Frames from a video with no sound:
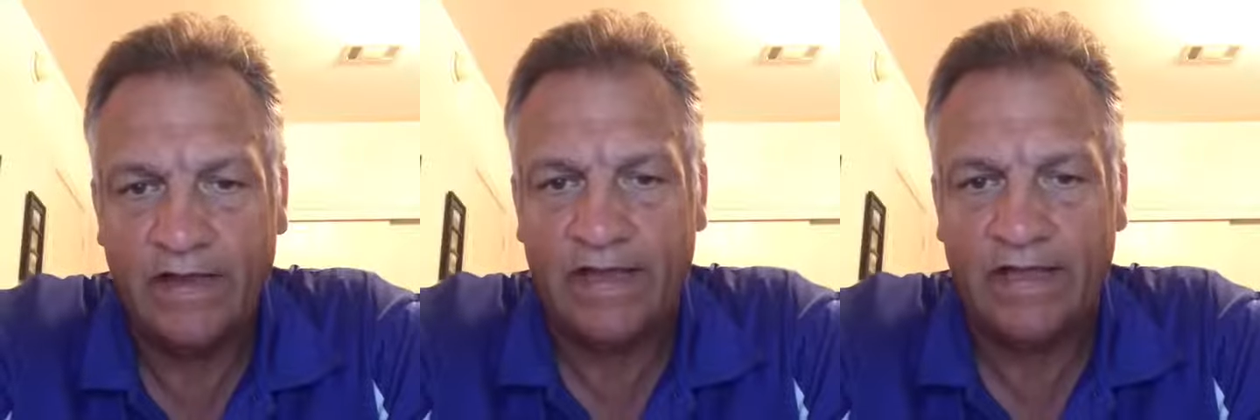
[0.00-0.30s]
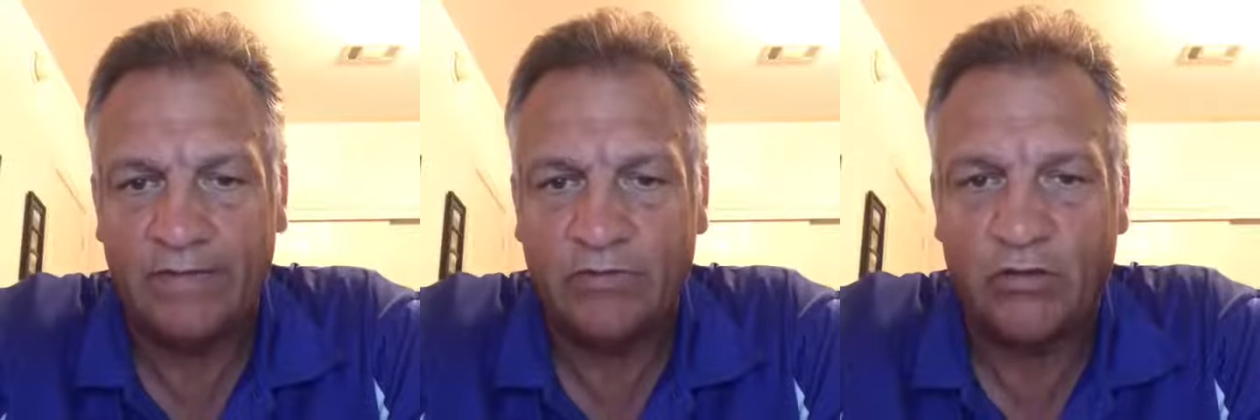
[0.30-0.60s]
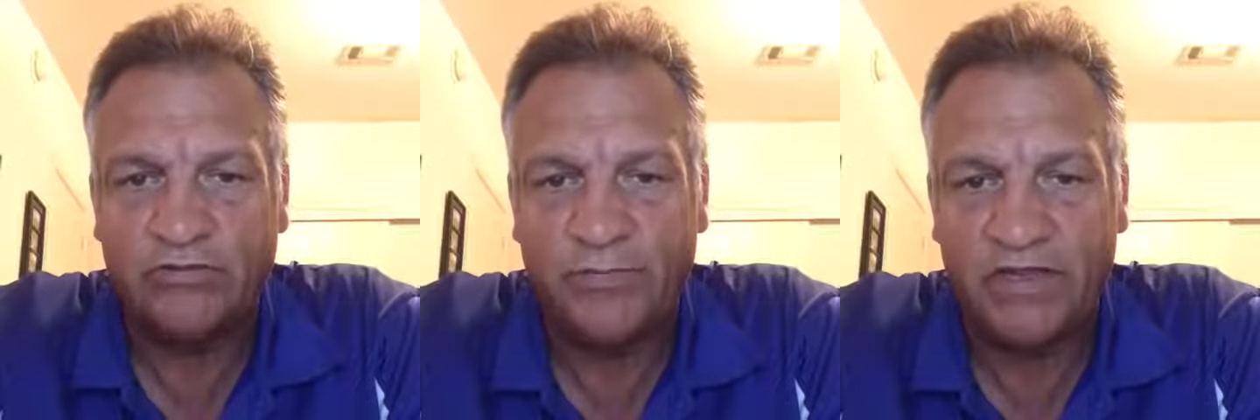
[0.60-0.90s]
Hi, I'm
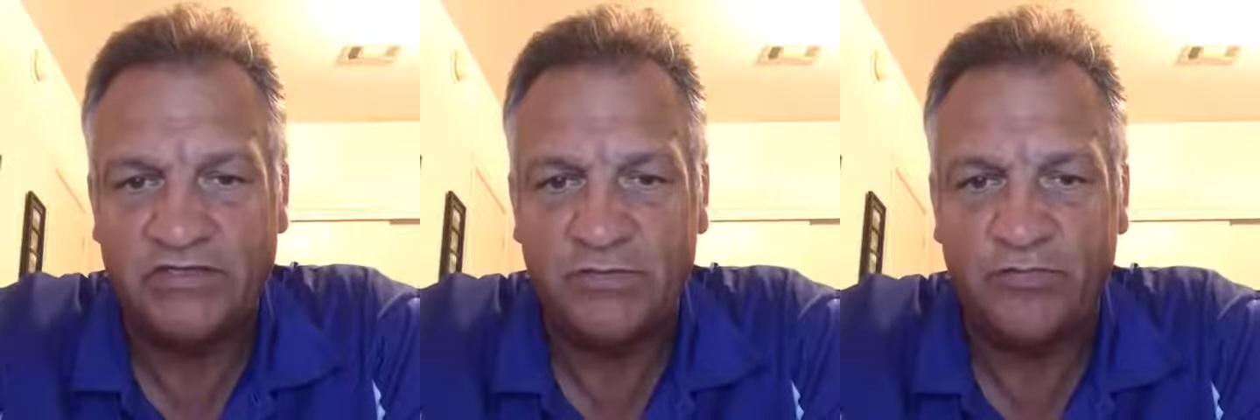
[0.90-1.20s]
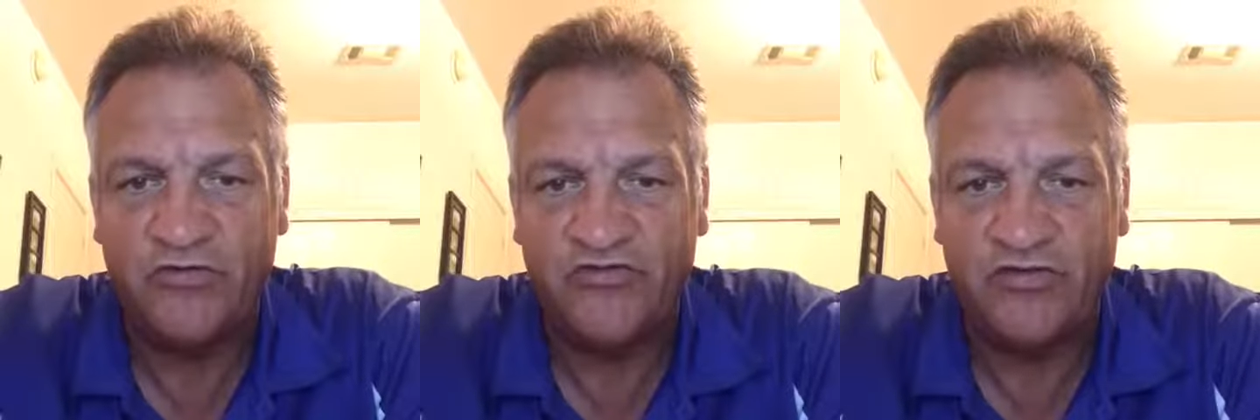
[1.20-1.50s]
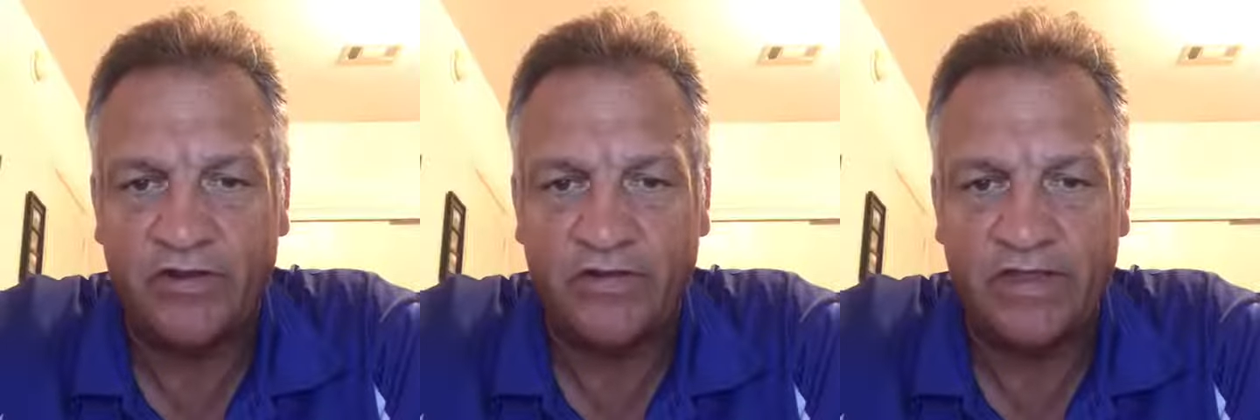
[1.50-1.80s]
Coach P, Jim
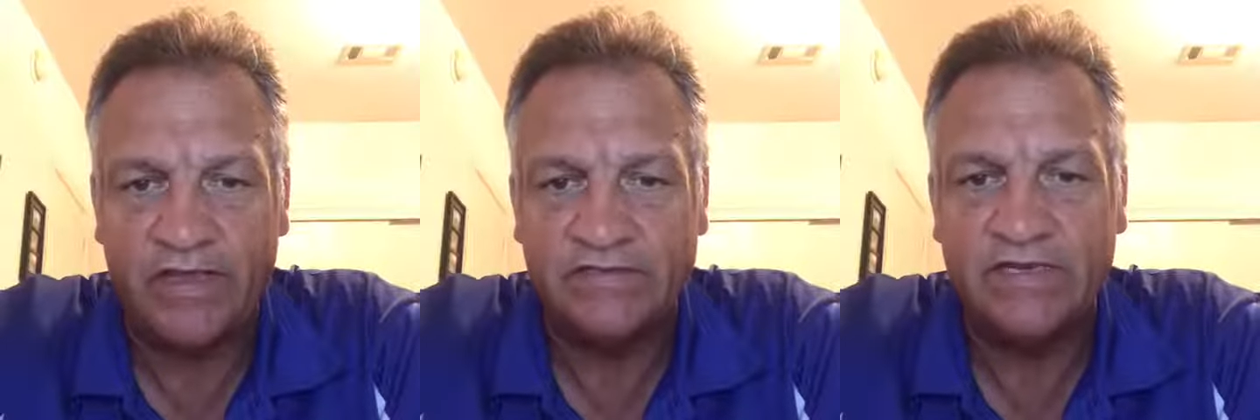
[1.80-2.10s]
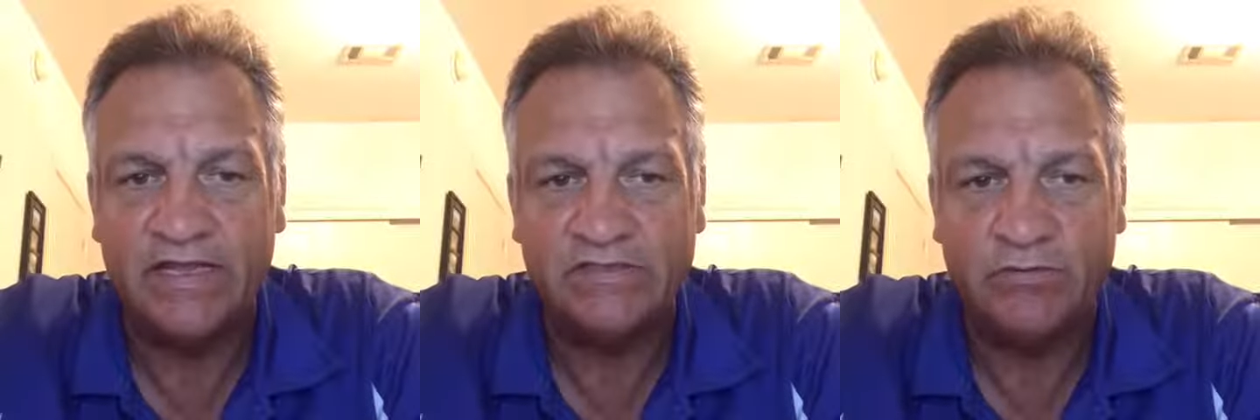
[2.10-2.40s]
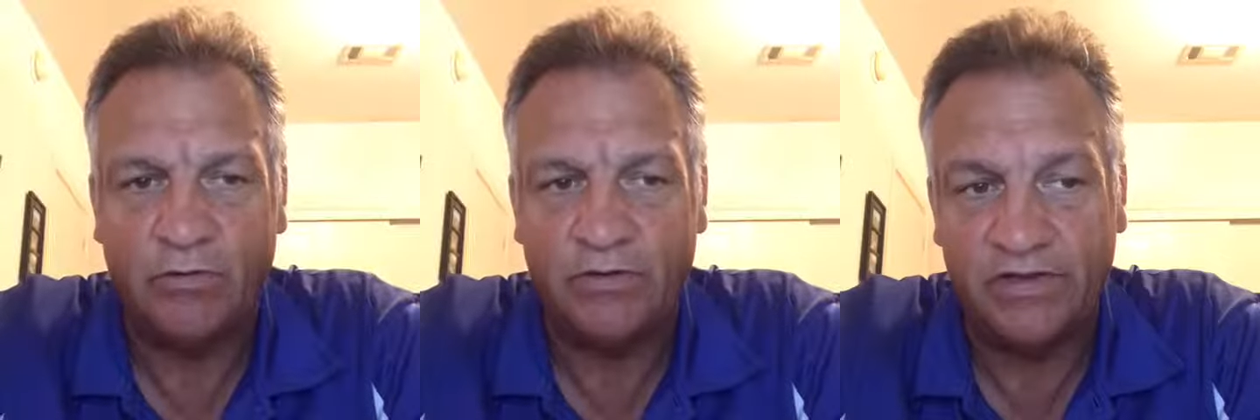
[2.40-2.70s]
Pusateri, and today's
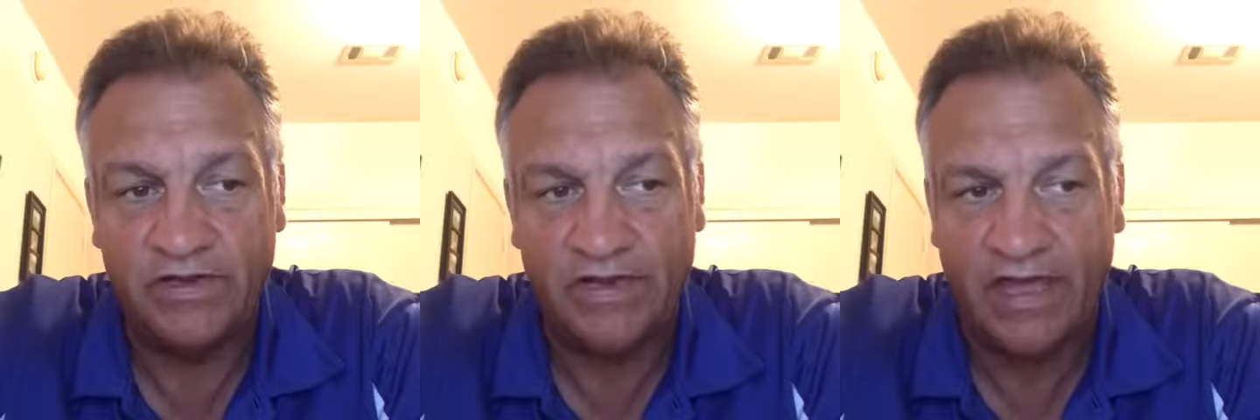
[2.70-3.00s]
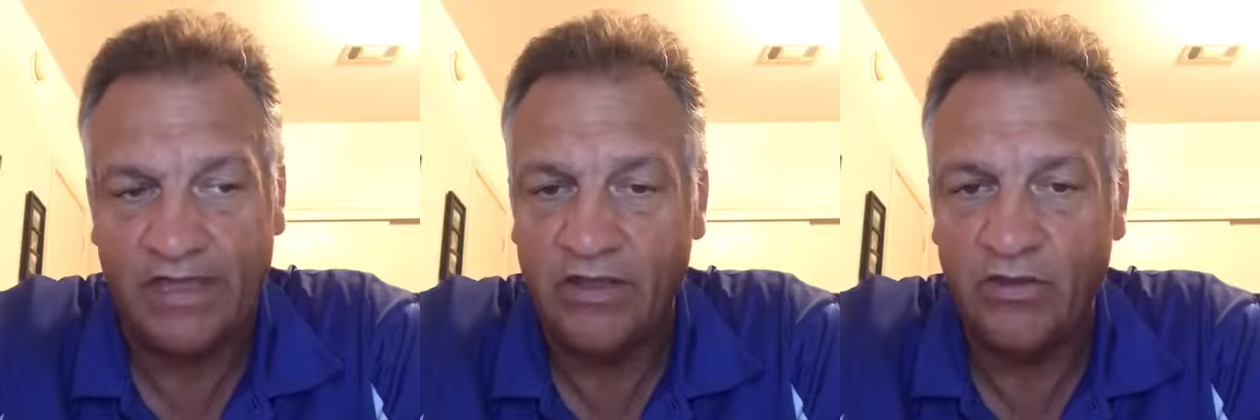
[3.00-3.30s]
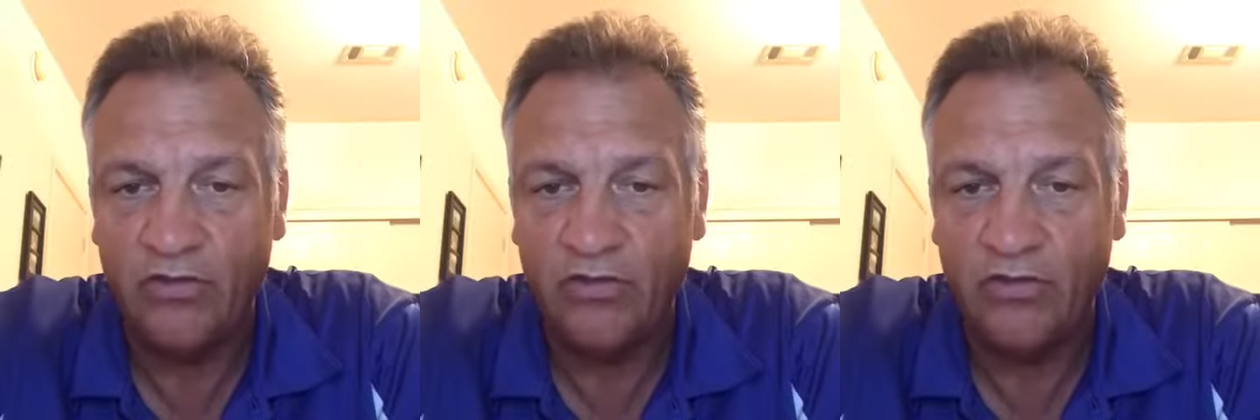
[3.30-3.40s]
quote of the day,